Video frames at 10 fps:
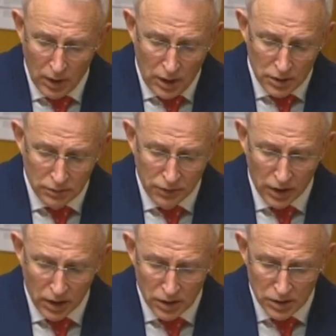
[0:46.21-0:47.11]

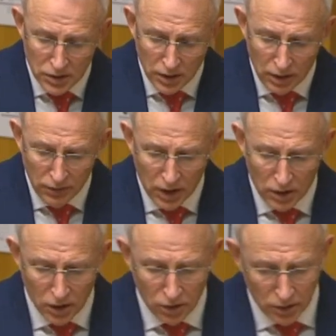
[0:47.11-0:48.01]
Civilians living in
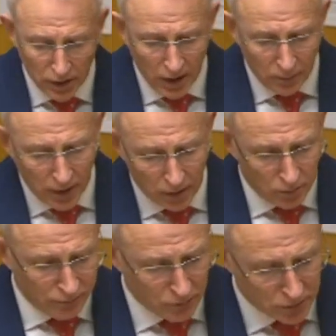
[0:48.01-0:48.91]
Nagorno-Karabakh were
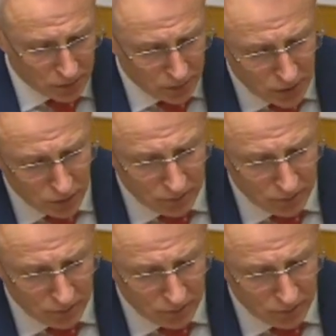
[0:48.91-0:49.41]
forced to endure